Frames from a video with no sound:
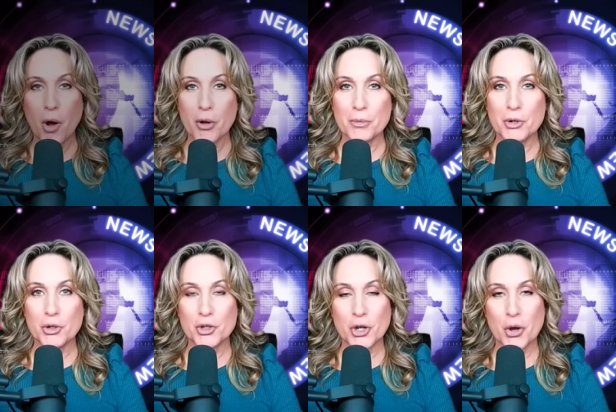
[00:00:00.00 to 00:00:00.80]
welcome to
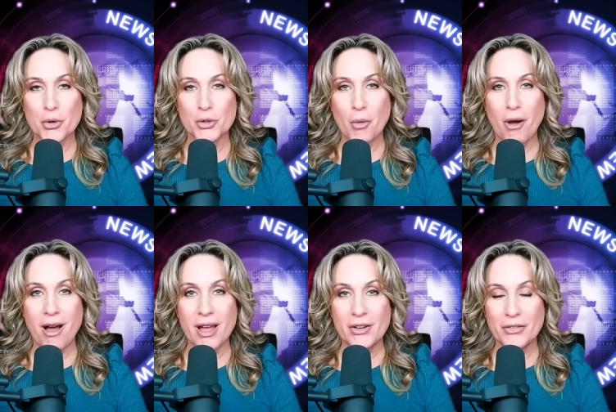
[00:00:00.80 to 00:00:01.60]
the show. So
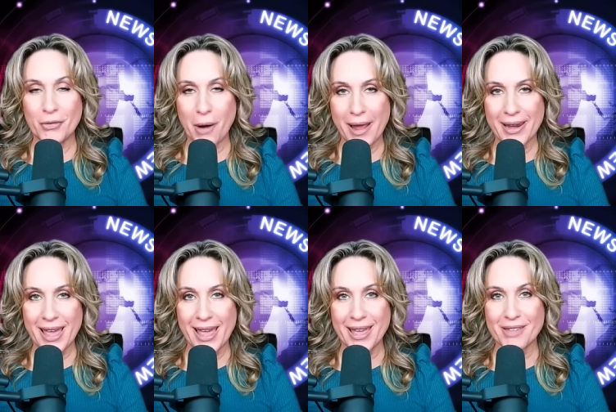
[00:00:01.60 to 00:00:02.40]
on
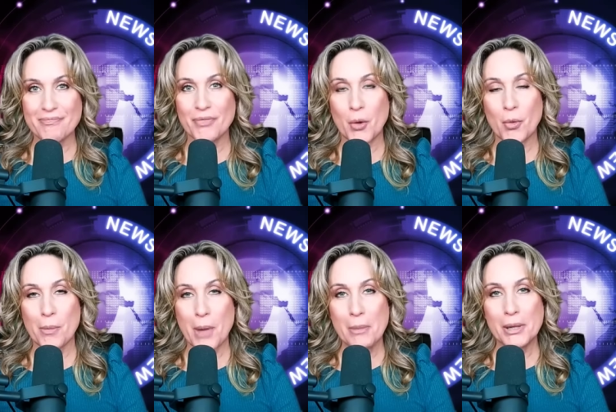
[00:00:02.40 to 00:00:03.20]
Friday,
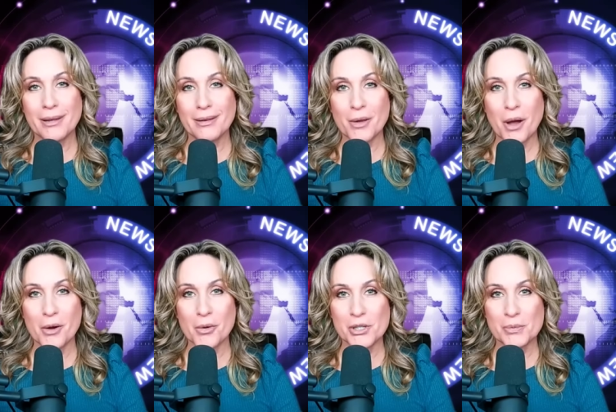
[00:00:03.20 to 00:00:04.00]
Republican
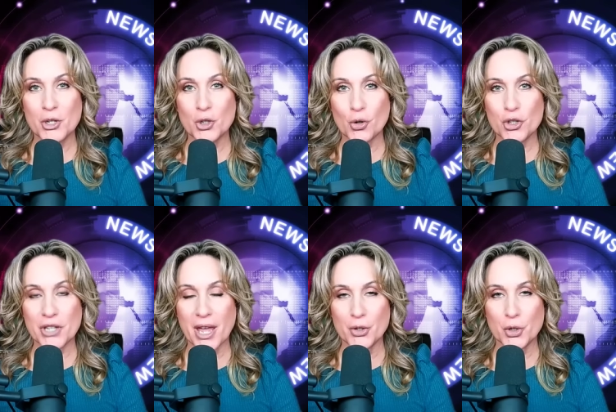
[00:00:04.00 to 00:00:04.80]
Congressman George
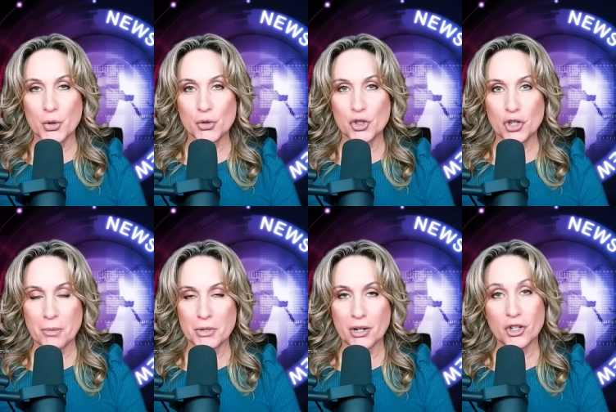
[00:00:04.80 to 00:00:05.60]
Santos
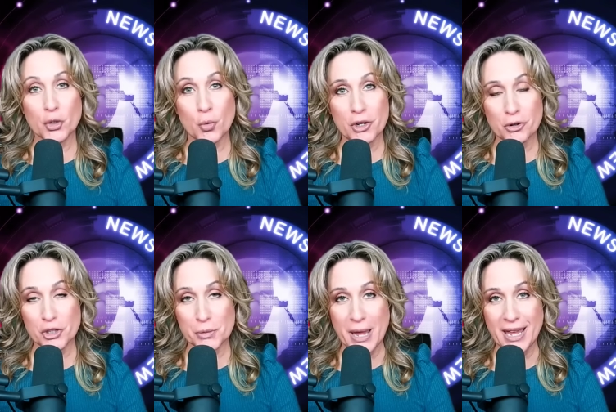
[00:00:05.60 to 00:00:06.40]
jumped on a Twitter
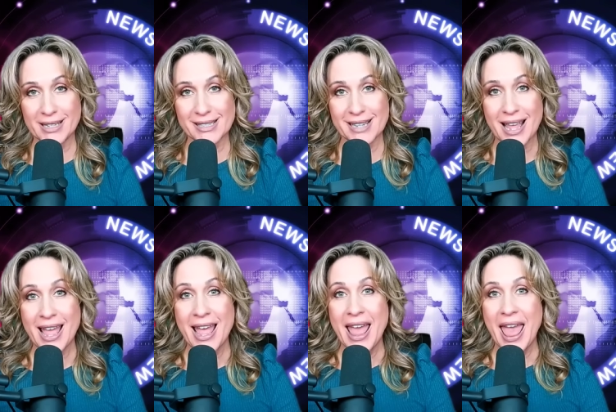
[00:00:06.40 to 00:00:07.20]
space
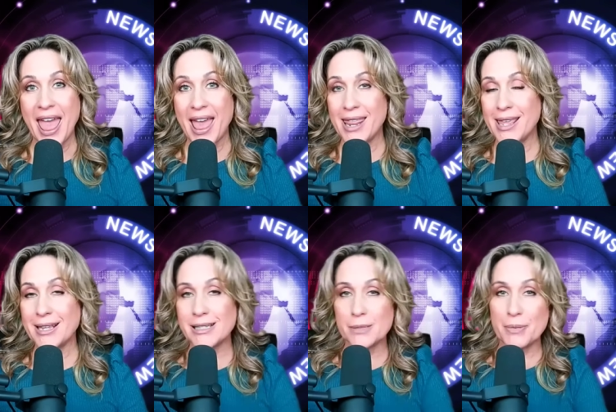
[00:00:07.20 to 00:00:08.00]
and
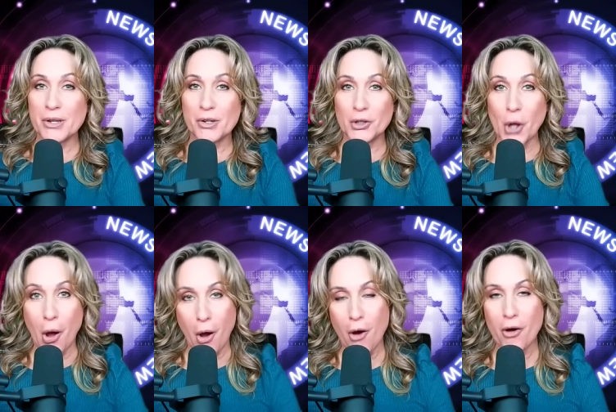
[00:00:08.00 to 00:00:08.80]
he spilled
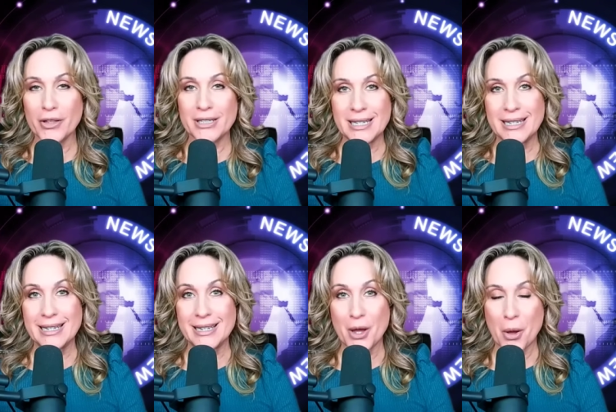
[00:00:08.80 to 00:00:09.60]
all the
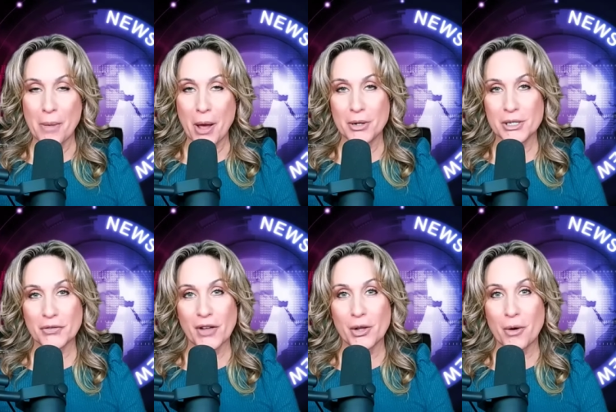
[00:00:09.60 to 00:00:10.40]
tea about
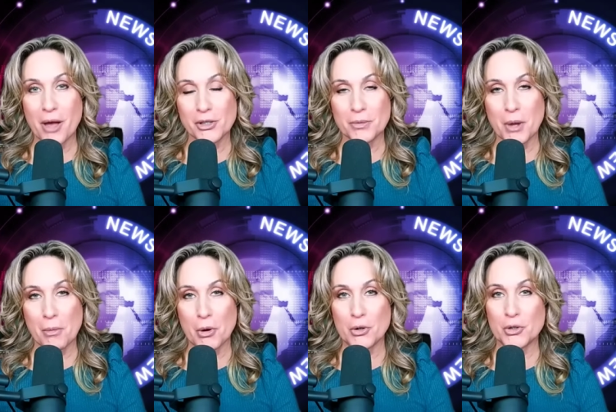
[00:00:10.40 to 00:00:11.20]
his fellow House
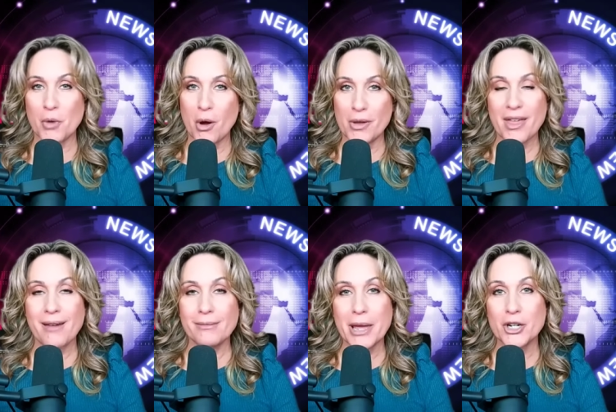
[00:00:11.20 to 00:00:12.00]
members, well,
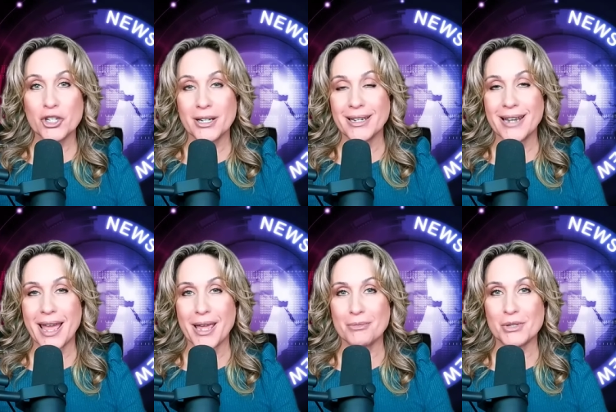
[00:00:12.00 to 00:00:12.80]
without mentioning
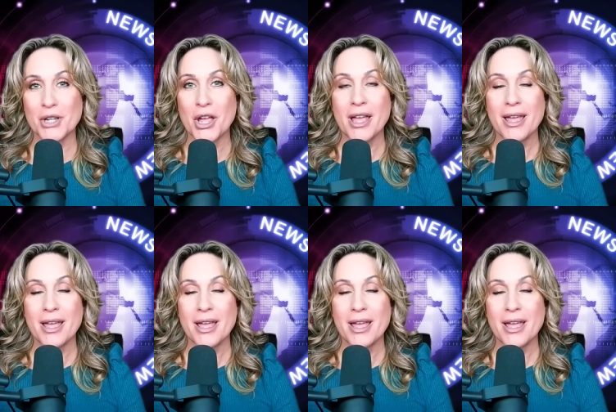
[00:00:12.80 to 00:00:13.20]
names.